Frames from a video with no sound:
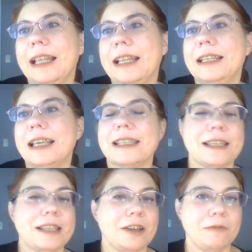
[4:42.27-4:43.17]
That
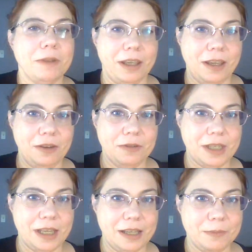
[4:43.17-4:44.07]
sounds like a really cute
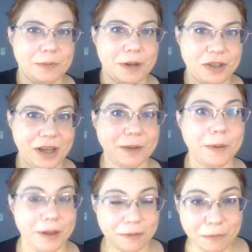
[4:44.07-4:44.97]
science project,
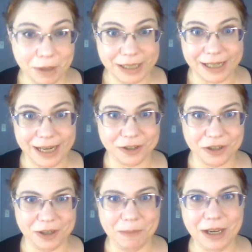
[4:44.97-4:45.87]
but what does it
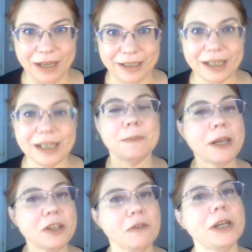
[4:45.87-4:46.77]
actually mean?
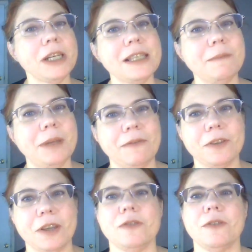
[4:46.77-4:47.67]
Especially, what does it mean for
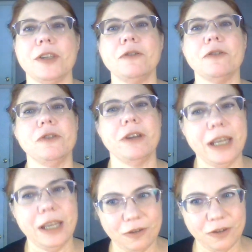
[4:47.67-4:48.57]
those of us who are doing
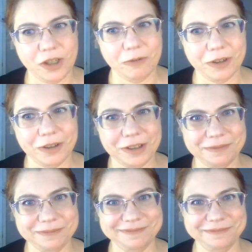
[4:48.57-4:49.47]
energy work?
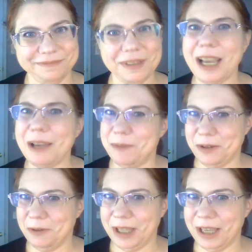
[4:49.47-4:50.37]
I'm so
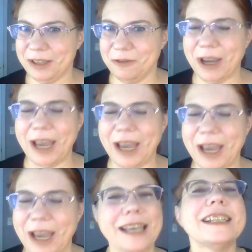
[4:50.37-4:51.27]
glad you asked.